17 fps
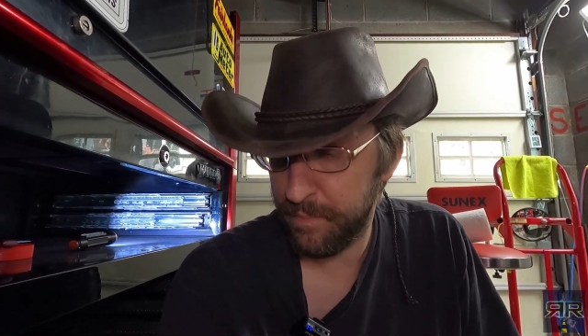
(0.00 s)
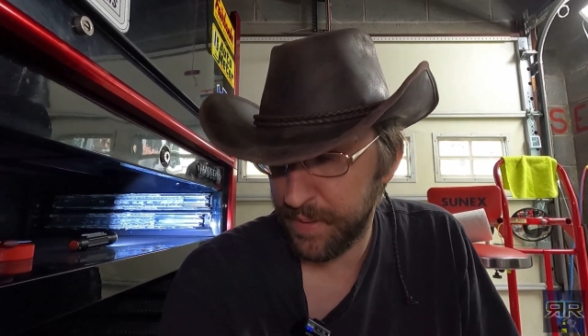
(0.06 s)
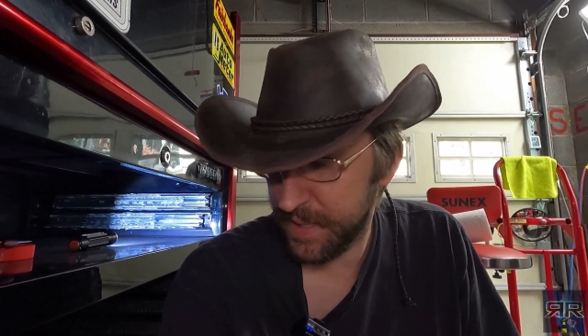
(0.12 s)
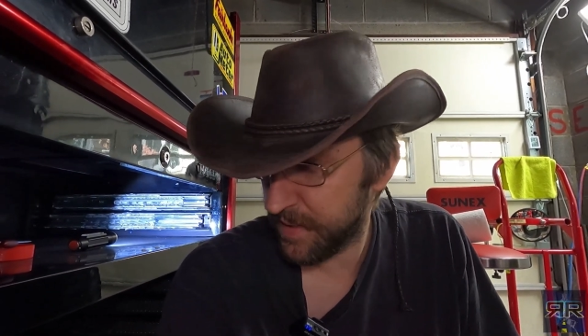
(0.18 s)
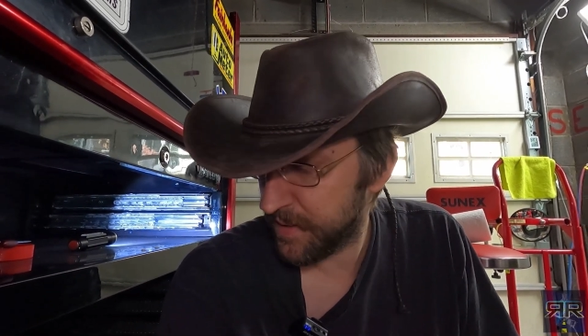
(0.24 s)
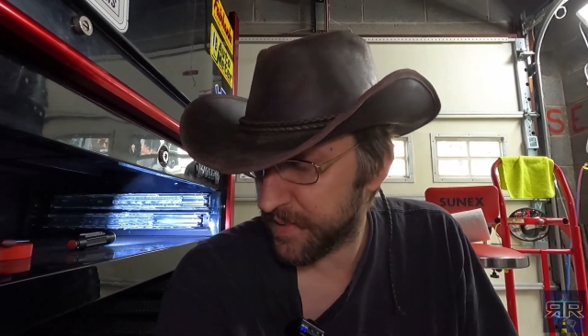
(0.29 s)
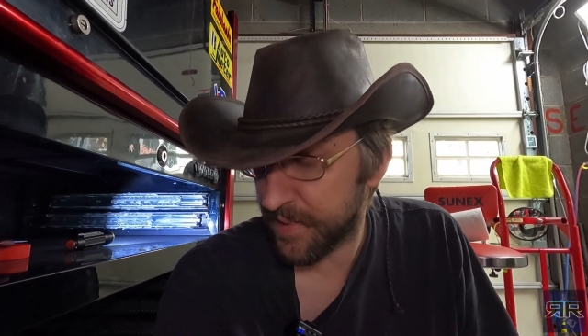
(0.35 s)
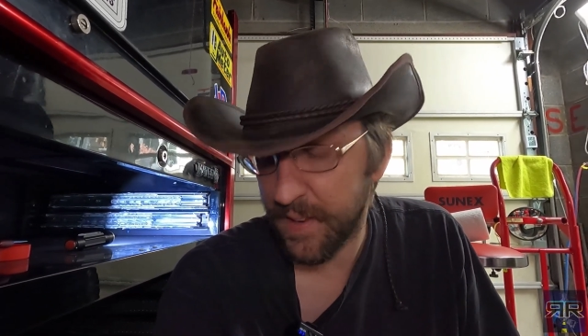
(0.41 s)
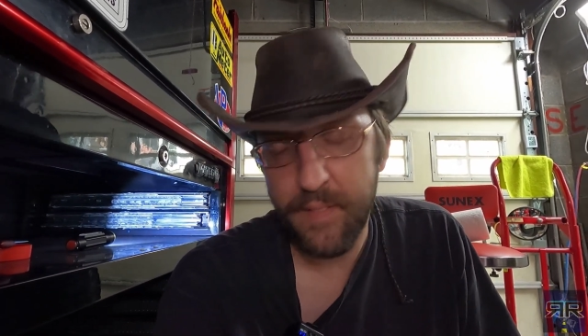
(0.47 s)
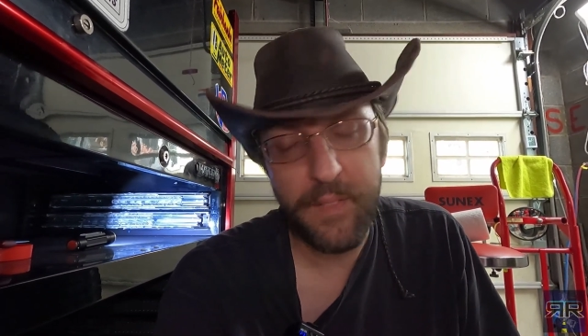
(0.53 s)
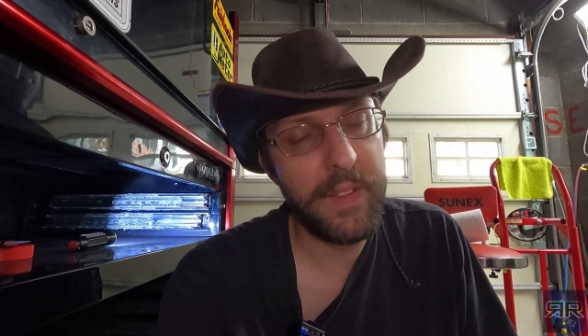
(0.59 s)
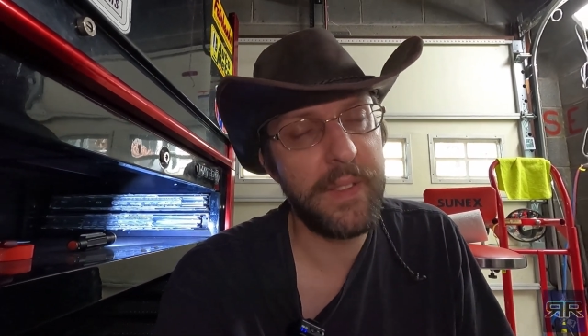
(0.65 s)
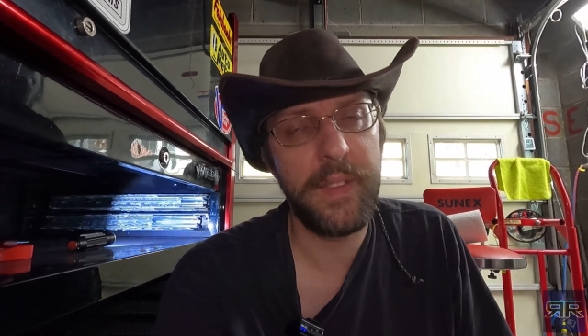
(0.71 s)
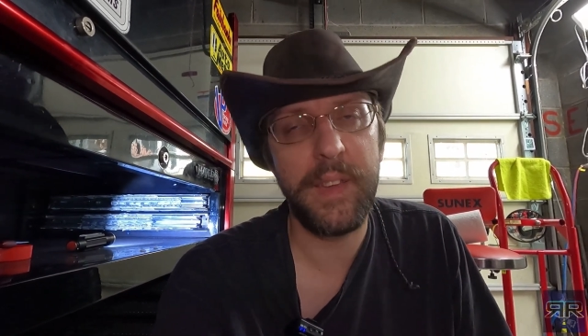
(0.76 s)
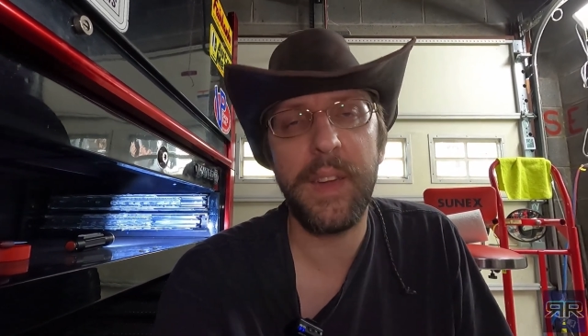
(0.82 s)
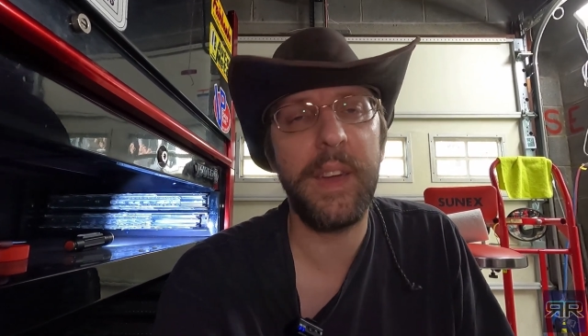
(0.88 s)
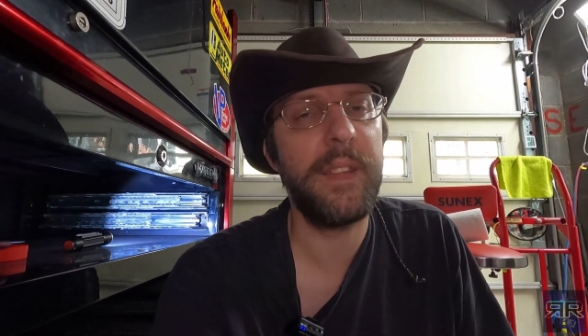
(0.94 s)
because
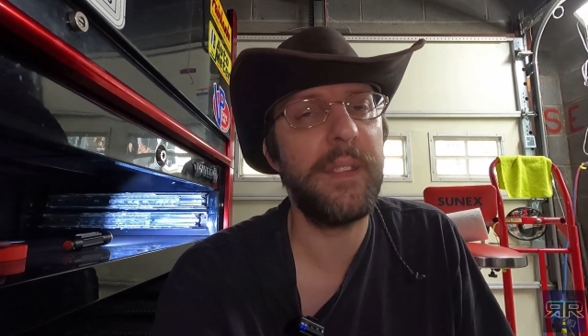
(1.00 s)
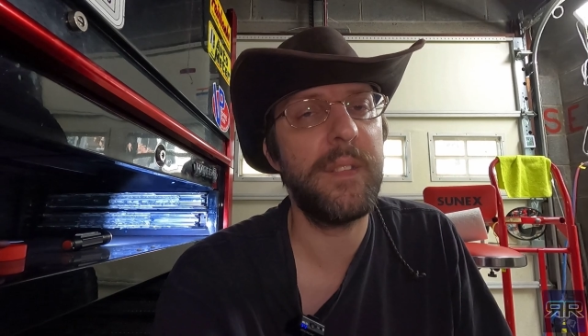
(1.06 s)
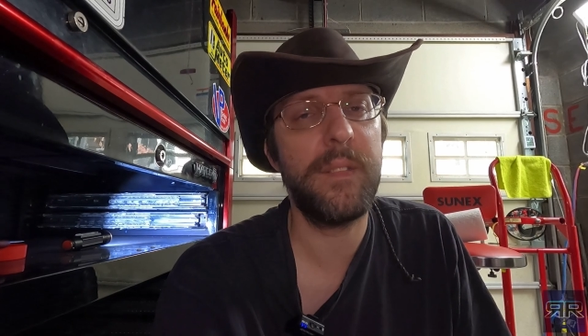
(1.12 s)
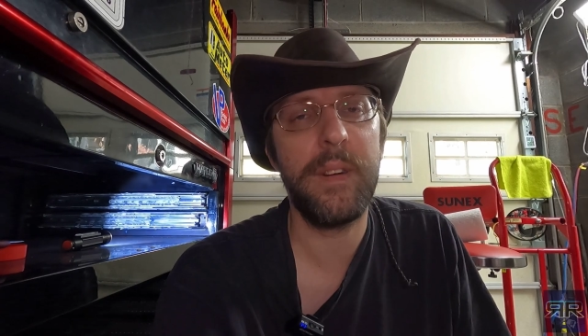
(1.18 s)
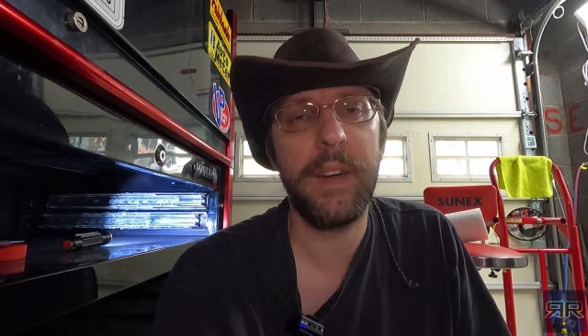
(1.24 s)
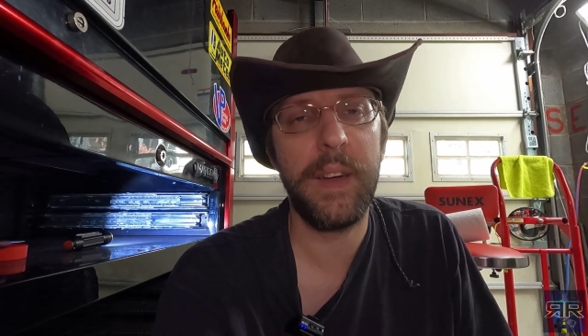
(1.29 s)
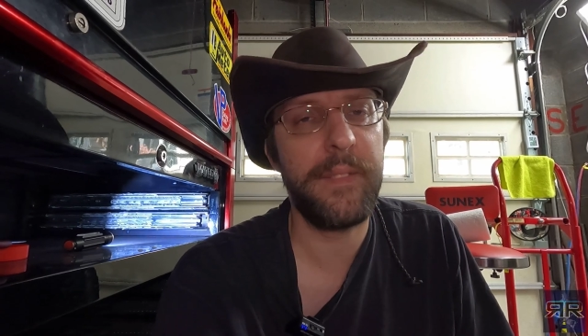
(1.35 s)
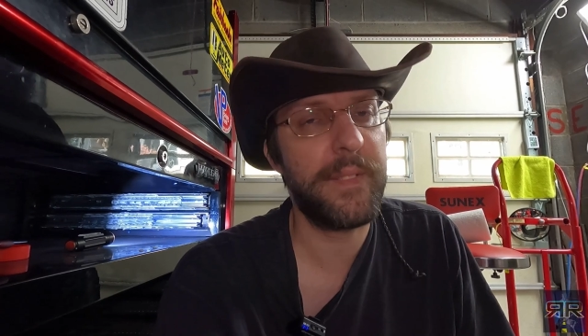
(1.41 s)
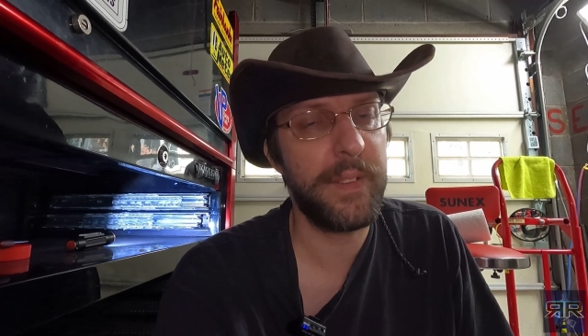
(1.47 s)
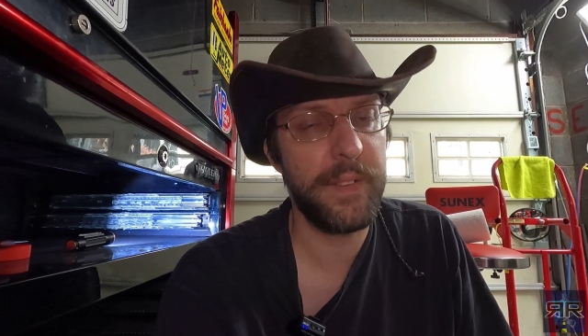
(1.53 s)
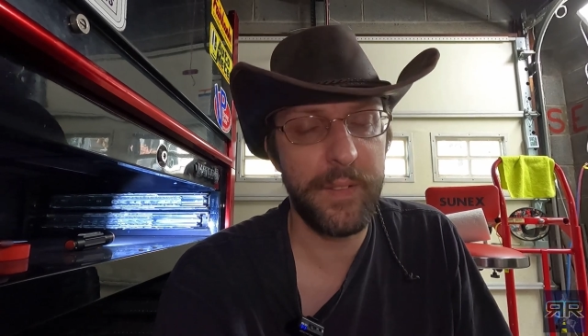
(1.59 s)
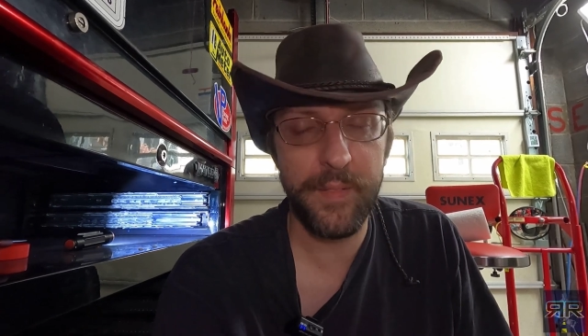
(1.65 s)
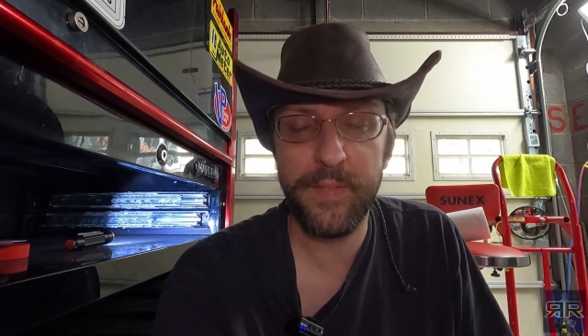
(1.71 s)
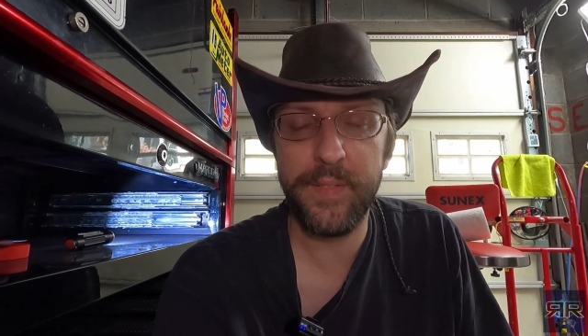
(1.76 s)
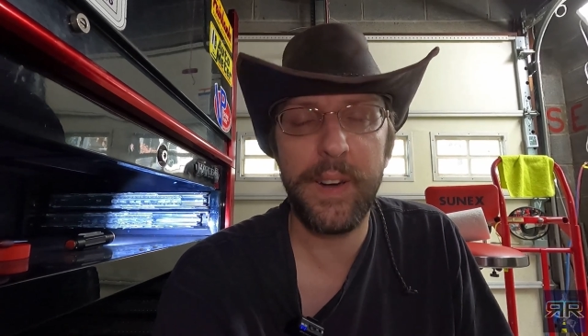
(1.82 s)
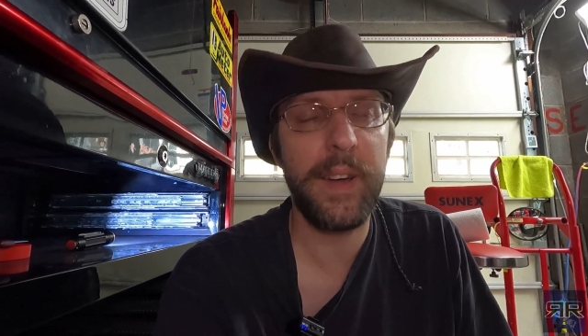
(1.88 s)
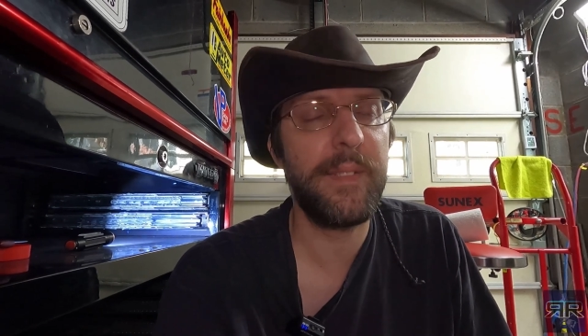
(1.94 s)
everything I do, I have to
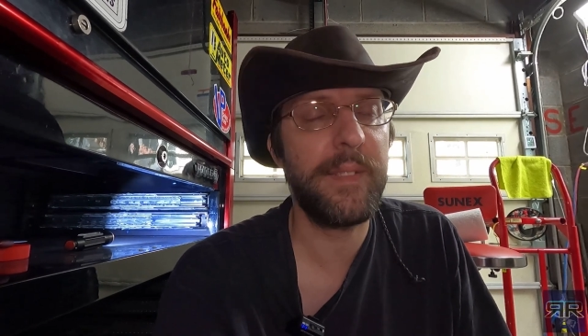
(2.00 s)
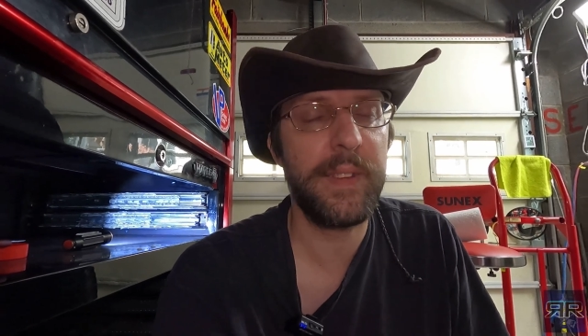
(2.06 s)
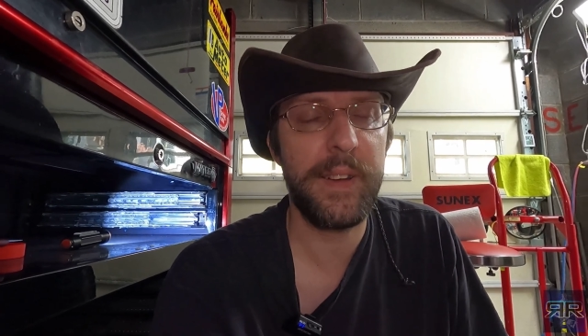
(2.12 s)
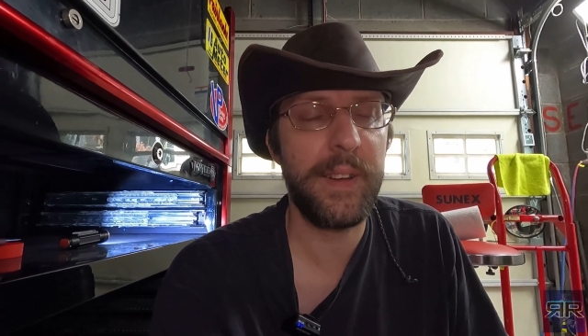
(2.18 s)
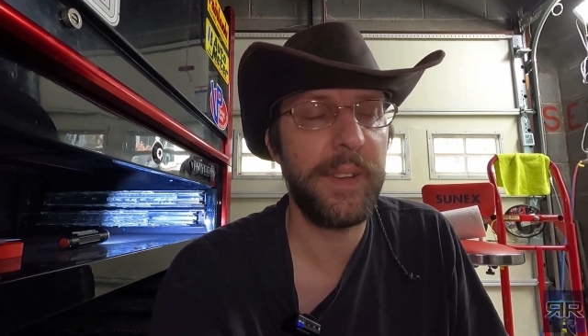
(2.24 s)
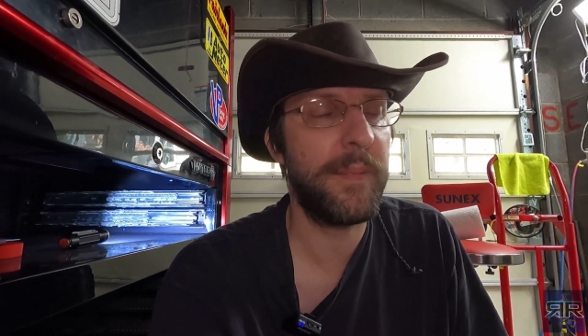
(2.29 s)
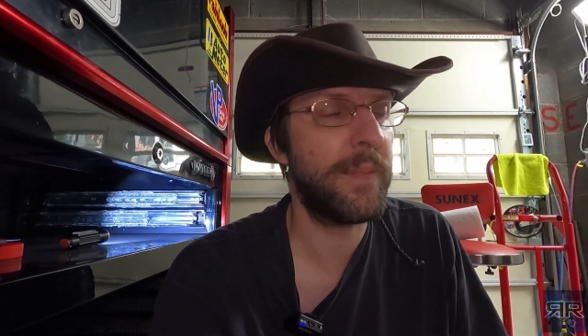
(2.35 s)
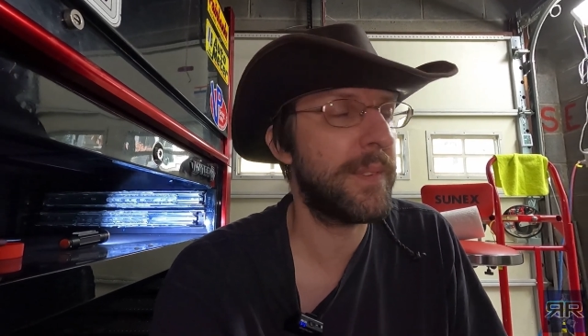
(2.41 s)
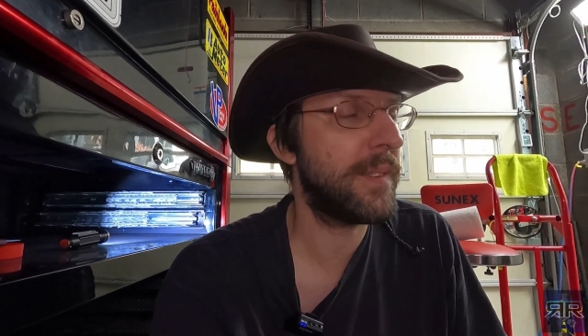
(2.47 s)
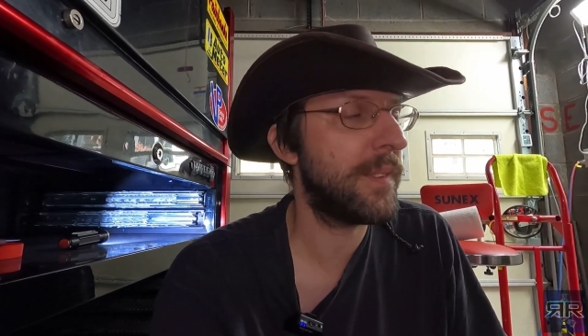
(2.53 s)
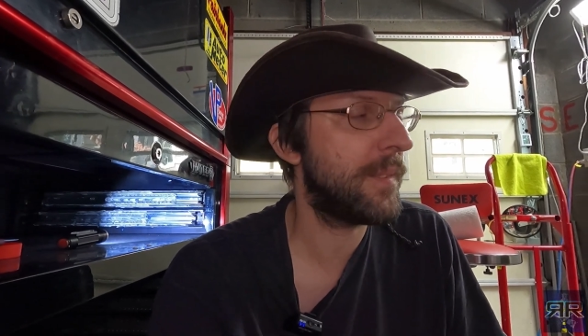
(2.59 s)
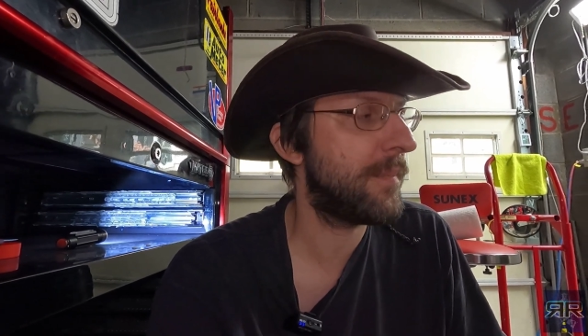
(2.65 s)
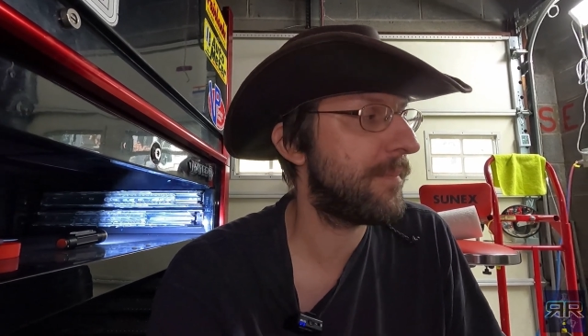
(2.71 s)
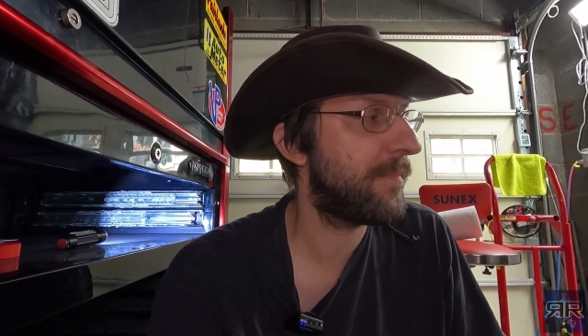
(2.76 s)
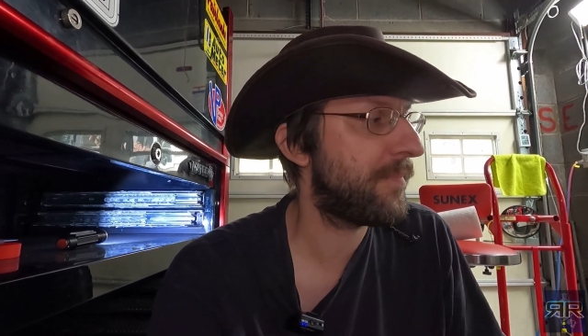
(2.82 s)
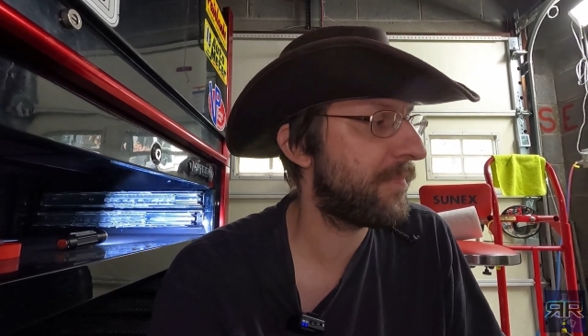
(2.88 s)
do 5 times.